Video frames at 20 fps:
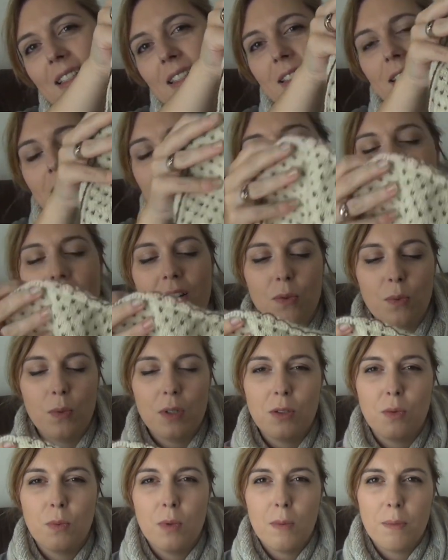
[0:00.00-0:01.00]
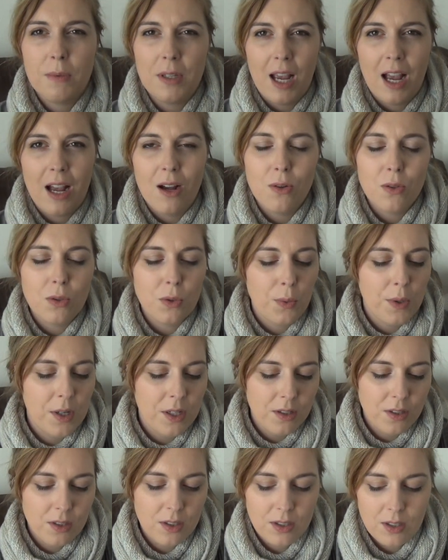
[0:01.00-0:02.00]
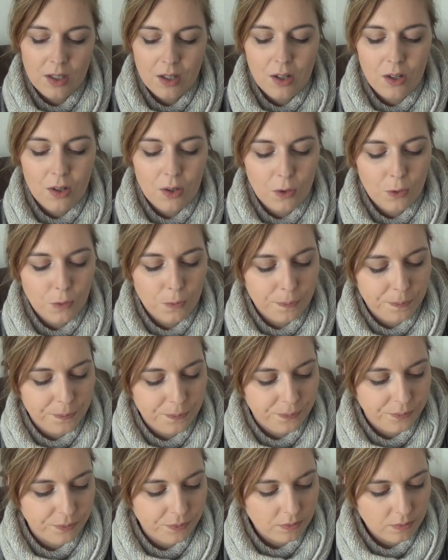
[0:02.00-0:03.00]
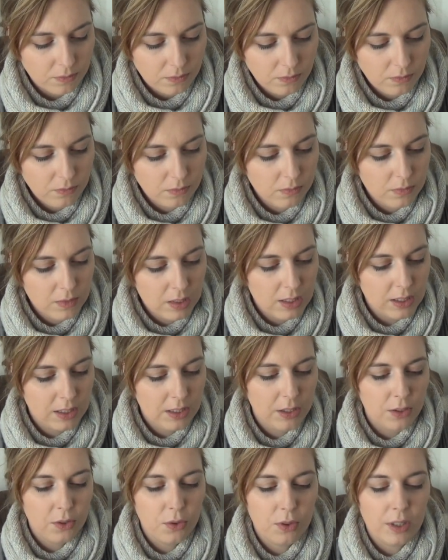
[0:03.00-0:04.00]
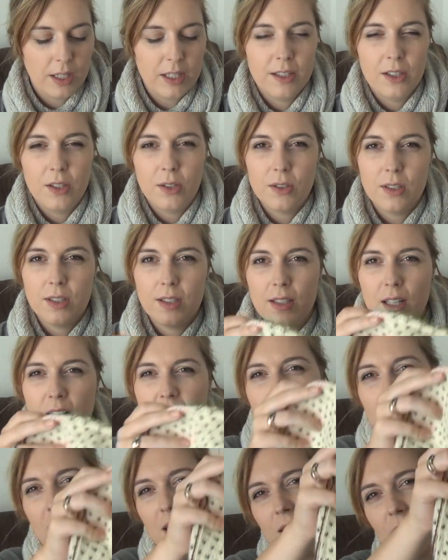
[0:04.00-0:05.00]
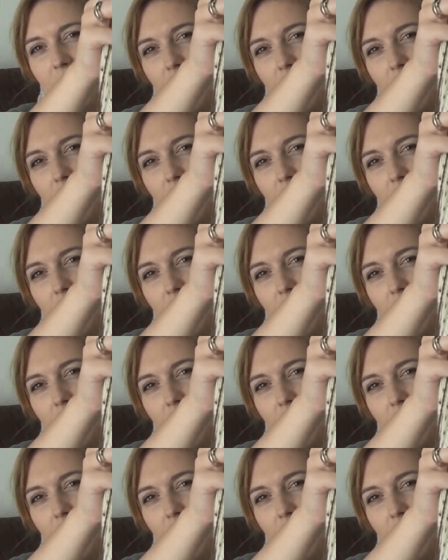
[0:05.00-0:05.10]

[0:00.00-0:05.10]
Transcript: the yarn was ripped out once, so you can notice that at